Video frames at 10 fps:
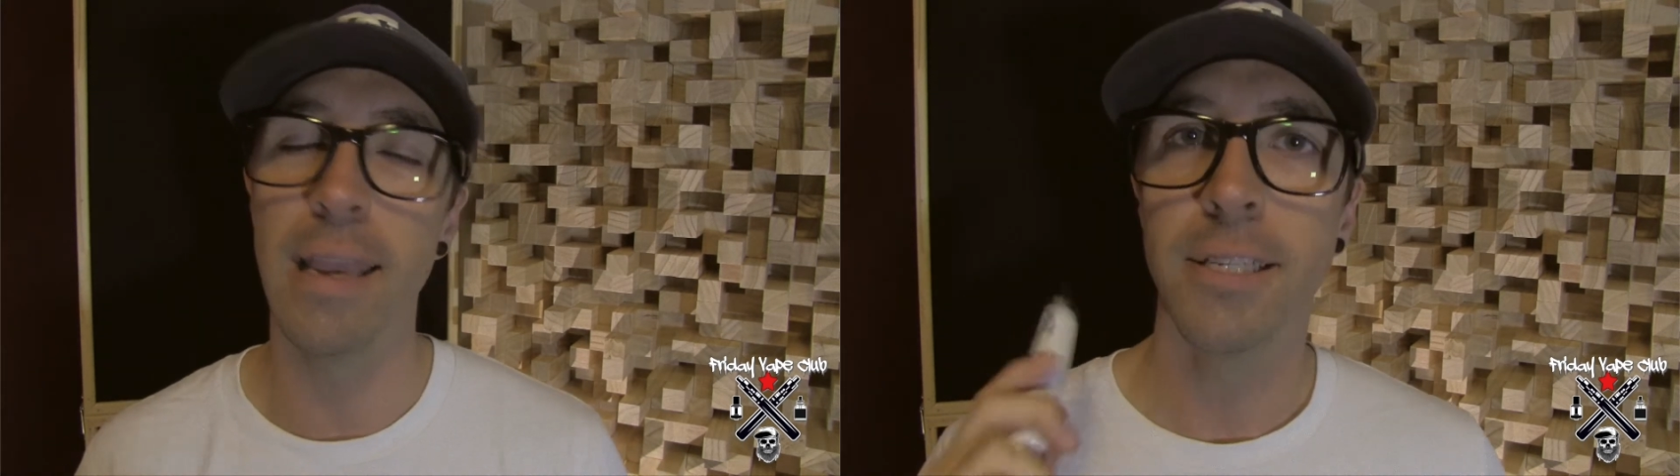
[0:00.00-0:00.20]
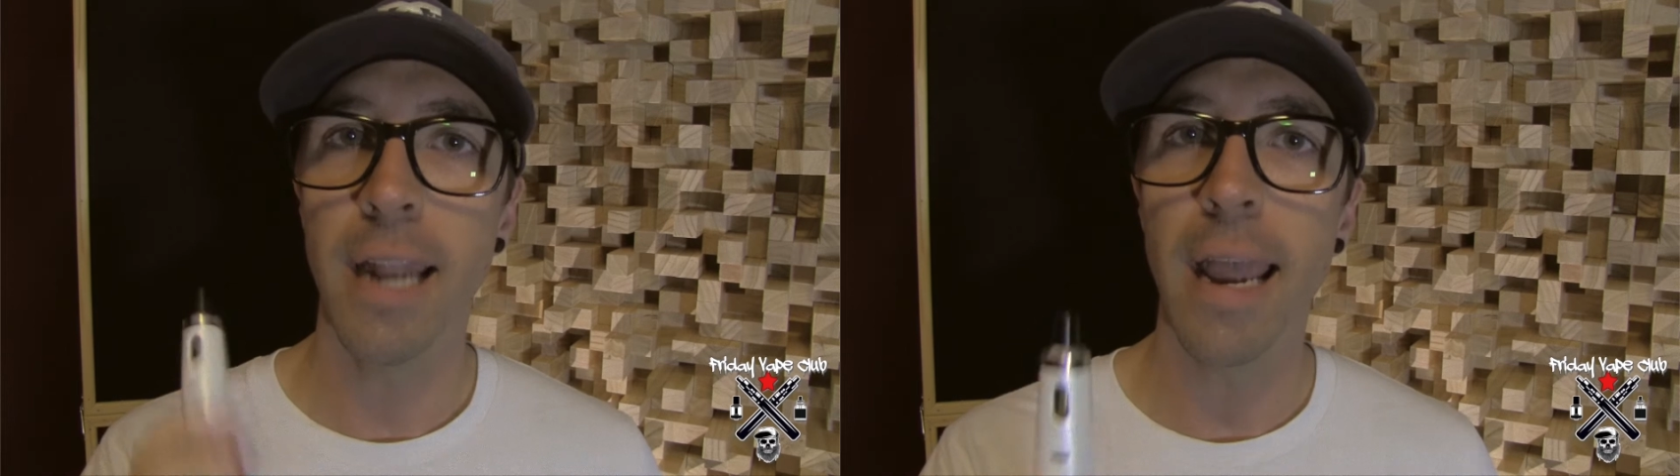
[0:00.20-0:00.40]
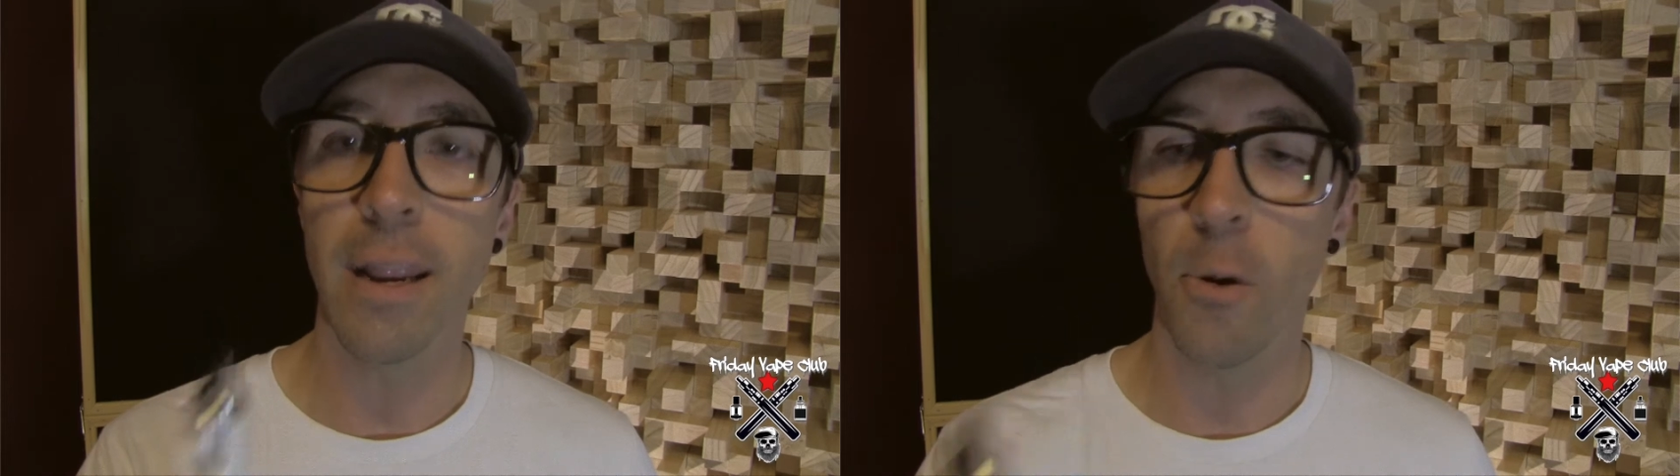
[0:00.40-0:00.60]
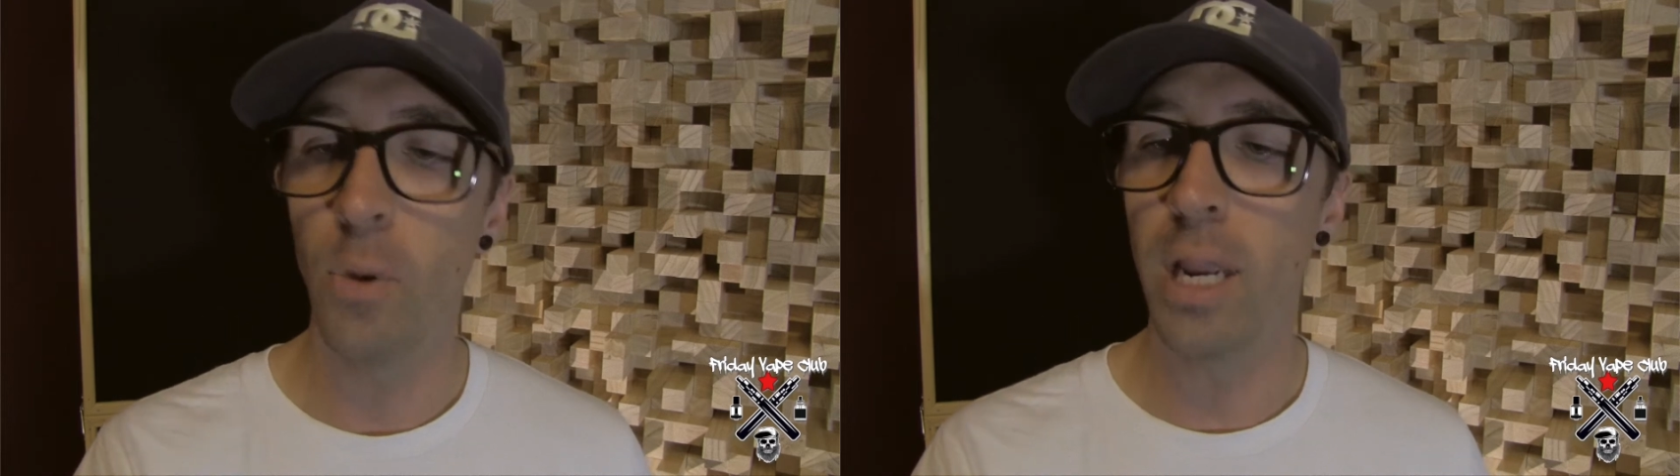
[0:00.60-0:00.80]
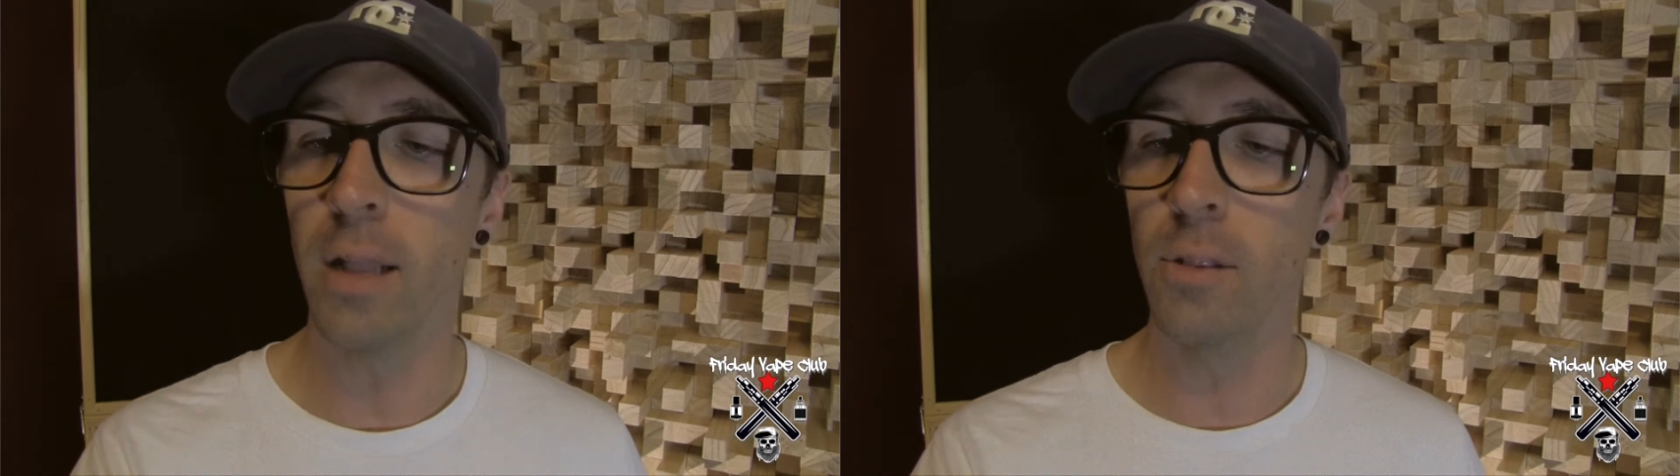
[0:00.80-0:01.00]
Today,
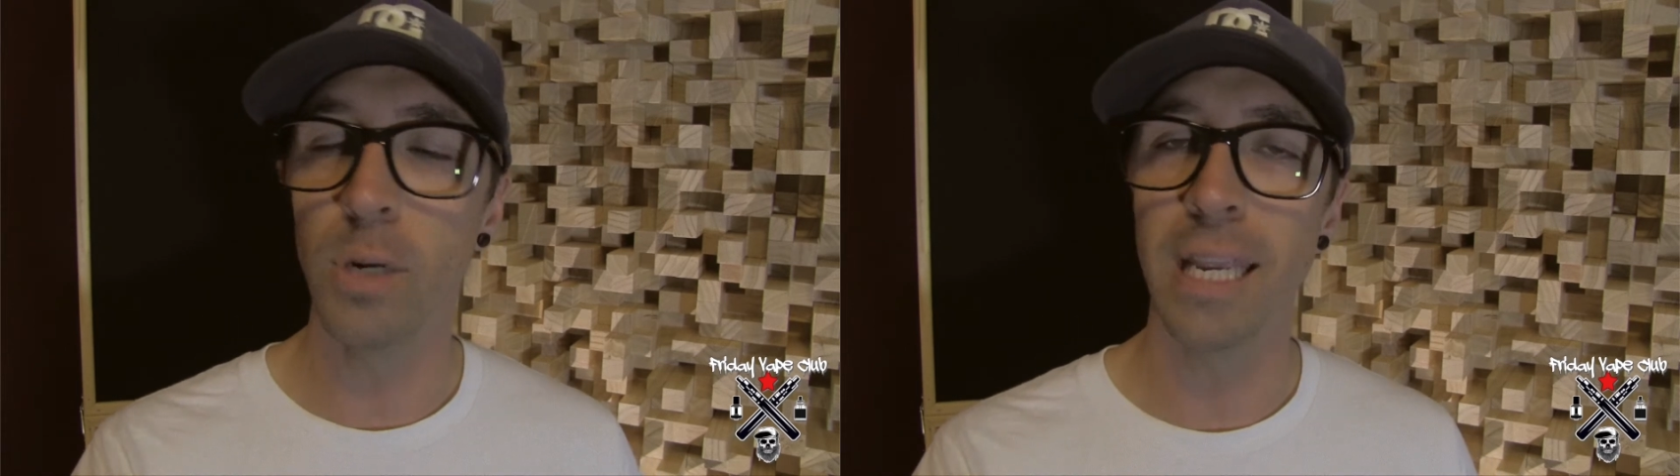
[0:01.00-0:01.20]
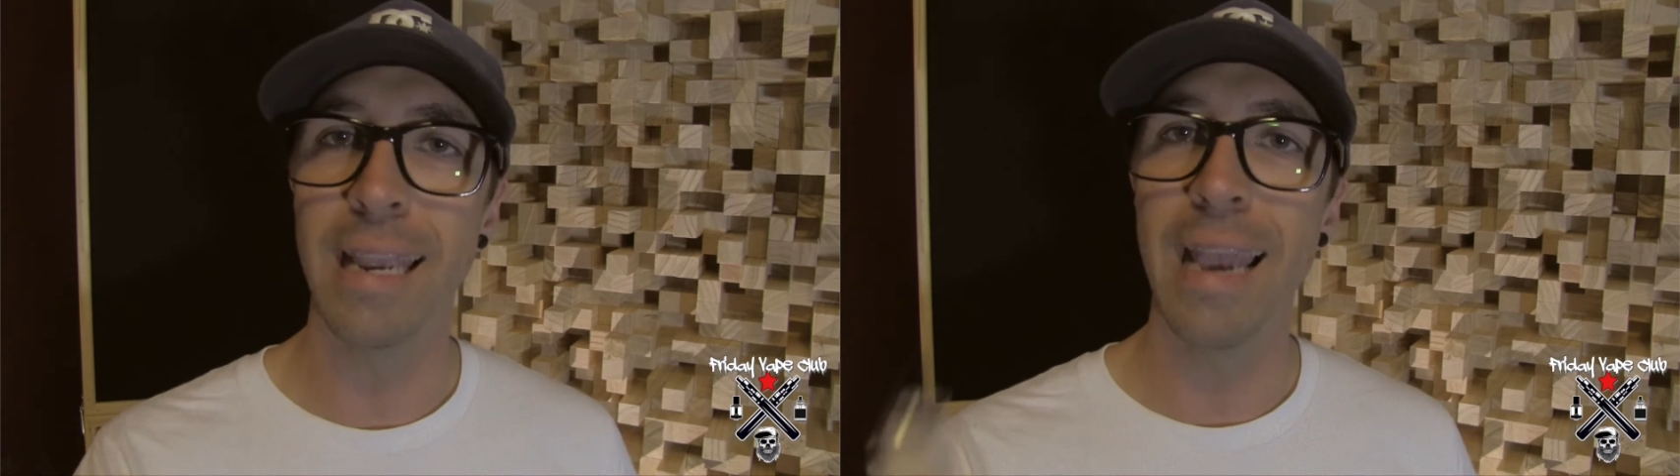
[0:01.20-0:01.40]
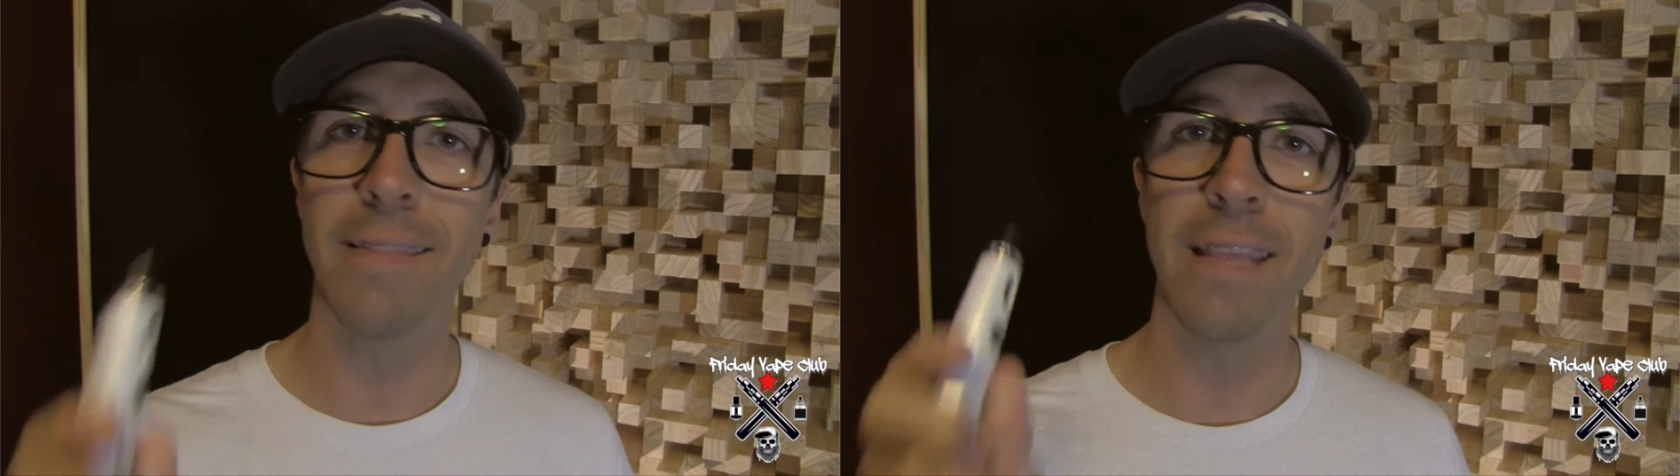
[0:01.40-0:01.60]
we are looking at